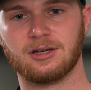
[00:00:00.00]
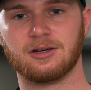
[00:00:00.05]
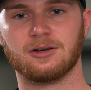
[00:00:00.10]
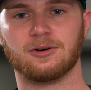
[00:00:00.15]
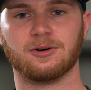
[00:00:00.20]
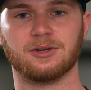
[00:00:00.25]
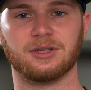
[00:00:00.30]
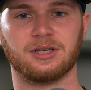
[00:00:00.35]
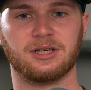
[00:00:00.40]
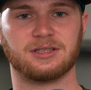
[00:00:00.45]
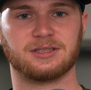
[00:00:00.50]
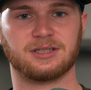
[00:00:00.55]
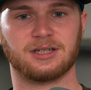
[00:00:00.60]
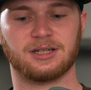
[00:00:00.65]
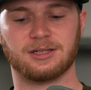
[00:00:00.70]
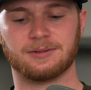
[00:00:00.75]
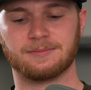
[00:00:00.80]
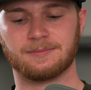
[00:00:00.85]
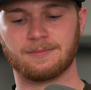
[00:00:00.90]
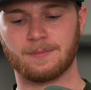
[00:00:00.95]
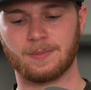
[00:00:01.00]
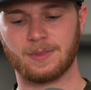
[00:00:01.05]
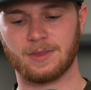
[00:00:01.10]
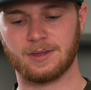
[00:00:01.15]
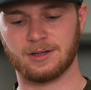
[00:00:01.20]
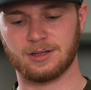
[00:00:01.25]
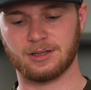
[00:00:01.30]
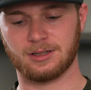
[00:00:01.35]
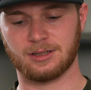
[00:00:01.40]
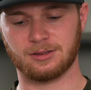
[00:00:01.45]
on the inside,
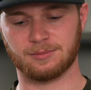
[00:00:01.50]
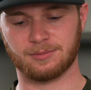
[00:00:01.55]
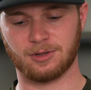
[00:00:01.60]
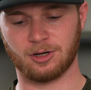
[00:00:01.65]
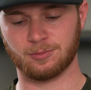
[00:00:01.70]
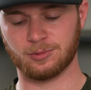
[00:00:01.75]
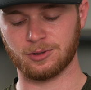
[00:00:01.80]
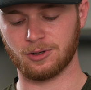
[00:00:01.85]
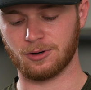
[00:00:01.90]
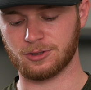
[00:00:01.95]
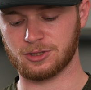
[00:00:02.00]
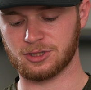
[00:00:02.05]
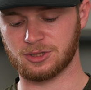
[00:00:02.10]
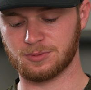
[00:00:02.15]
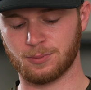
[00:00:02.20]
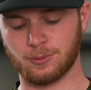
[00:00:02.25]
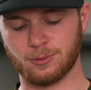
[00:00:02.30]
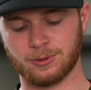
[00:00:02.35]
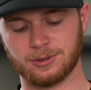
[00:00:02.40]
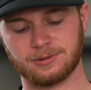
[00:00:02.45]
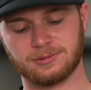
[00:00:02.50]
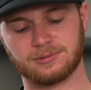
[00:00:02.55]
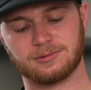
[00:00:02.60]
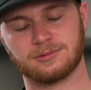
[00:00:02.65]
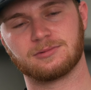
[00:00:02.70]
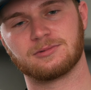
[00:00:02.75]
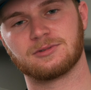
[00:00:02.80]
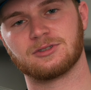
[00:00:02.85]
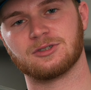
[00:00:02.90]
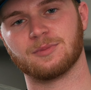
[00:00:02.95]
help with arch support
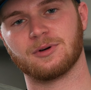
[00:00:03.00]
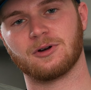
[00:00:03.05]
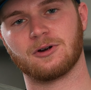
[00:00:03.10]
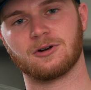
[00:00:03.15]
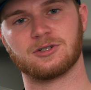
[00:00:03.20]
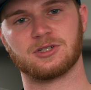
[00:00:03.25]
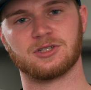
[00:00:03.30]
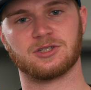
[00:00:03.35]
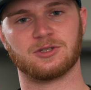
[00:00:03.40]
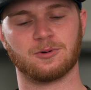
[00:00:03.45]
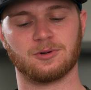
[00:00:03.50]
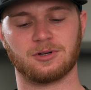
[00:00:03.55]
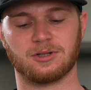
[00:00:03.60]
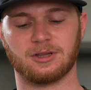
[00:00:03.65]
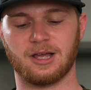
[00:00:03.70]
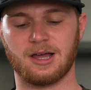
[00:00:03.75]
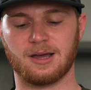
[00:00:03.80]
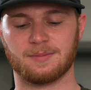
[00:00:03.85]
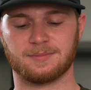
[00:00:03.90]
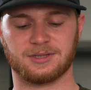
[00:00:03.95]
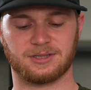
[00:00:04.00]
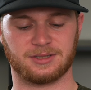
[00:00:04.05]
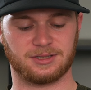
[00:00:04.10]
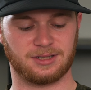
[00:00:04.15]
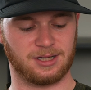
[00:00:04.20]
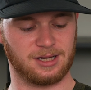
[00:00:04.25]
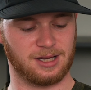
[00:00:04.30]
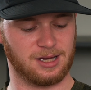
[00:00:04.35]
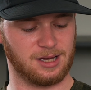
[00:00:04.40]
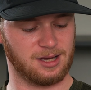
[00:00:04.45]
so my arches don't collapse,
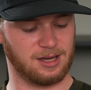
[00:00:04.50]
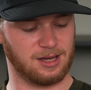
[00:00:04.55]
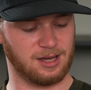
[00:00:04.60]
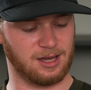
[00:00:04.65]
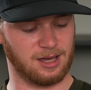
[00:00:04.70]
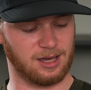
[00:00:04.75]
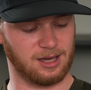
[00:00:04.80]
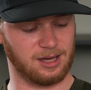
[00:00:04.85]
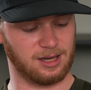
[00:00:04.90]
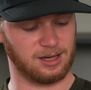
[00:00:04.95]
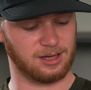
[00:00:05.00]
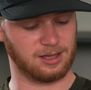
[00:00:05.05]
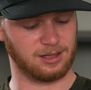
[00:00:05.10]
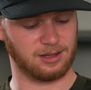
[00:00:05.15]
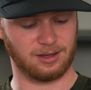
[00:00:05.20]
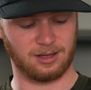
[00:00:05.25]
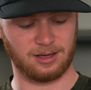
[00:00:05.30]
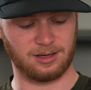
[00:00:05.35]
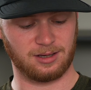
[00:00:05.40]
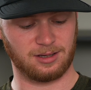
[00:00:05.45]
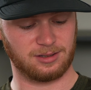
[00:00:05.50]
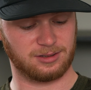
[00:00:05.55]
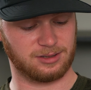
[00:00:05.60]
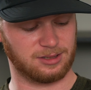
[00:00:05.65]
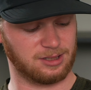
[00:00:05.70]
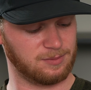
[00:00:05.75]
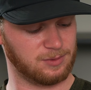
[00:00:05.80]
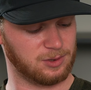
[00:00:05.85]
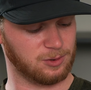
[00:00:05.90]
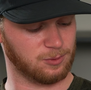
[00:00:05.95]
and they
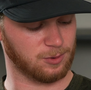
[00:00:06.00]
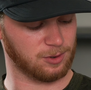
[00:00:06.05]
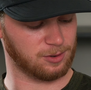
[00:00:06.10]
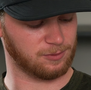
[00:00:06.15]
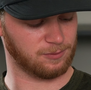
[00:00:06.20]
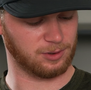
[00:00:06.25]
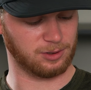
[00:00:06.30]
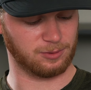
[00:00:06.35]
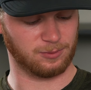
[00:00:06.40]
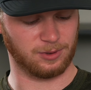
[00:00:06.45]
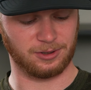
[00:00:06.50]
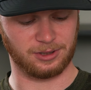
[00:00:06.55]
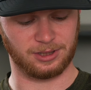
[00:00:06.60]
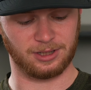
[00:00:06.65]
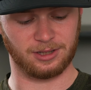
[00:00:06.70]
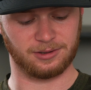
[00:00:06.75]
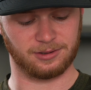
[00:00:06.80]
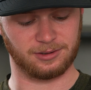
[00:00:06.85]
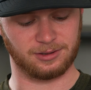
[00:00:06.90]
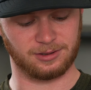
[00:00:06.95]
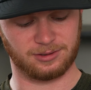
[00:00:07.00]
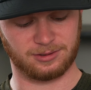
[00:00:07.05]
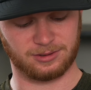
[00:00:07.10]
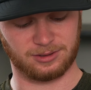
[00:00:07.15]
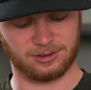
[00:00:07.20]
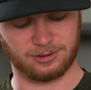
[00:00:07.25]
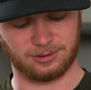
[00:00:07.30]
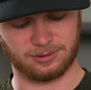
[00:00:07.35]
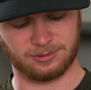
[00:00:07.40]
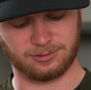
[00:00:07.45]
seem to work really well together.
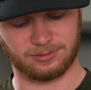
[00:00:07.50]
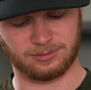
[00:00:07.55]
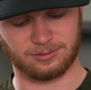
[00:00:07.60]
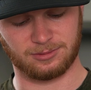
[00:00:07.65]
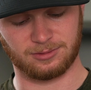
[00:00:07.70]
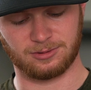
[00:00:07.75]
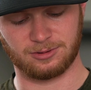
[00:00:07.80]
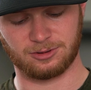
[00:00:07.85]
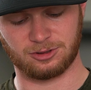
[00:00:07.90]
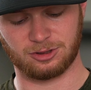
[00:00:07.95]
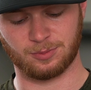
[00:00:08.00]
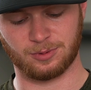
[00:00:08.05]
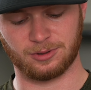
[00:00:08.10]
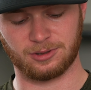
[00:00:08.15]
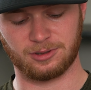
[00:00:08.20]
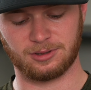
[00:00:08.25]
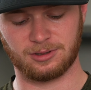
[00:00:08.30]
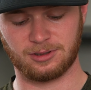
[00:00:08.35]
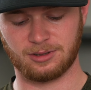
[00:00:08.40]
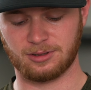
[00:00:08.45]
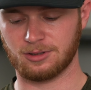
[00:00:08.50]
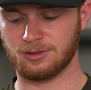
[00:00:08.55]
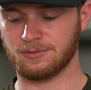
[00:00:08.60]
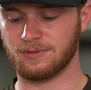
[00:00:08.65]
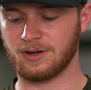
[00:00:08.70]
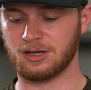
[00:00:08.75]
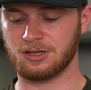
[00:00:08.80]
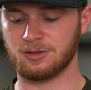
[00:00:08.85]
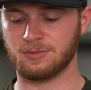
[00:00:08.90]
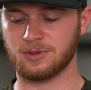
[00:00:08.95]
So super low
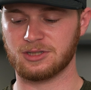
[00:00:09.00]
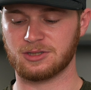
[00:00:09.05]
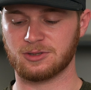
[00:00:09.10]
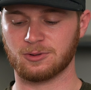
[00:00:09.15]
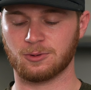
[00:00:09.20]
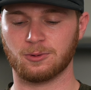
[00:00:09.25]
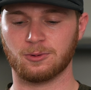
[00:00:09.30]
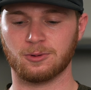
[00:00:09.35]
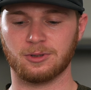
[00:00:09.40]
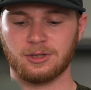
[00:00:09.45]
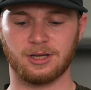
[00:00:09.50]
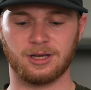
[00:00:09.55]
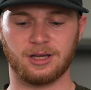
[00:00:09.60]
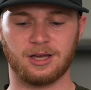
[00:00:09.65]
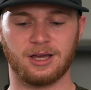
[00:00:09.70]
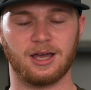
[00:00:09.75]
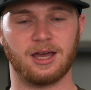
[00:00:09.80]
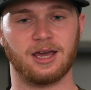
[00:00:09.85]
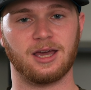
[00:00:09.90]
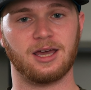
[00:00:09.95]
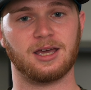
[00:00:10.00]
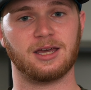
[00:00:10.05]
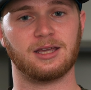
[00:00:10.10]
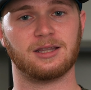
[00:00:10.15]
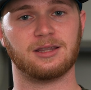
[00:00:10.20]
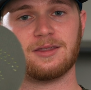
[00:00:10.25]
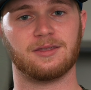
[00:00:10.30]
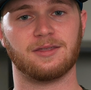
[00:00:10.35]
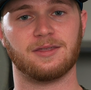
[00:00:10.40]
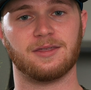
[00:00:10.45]
volume insole,
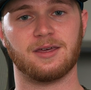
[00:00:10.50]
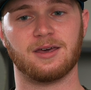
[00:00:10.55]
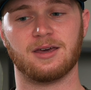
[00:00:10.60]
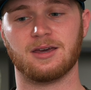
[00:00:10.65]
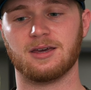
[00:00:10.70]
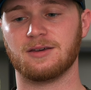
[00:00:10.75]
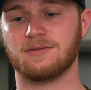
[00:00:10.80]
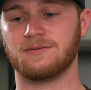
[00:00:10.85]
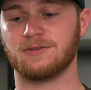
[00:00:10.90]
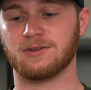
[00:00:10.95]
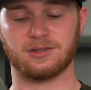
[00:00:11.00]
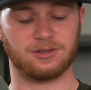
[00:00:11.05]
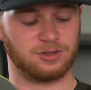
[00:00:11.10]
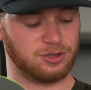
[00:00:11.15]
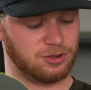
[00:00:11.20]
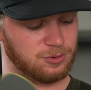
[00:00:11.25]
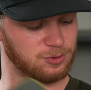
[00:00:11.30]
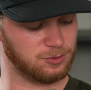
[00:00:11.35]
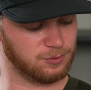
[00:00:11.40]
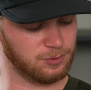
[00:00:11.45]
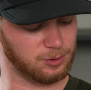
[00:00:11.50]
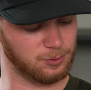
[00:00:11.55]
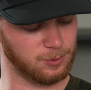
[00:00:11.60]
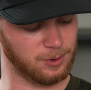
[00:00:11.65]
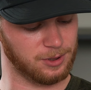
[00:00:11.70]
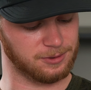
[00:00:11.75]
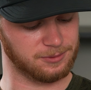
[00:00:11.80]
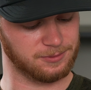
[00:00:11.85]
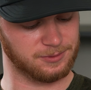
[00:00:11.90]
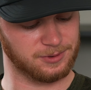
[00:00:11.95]
and they fit the shoes really
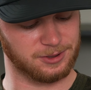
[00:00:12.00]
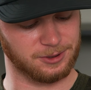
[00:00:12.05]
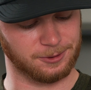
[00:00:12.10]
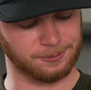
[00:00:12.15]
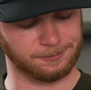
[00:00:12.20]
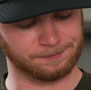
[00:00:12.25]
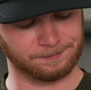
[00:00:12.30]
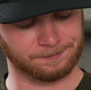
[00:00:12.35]
well. So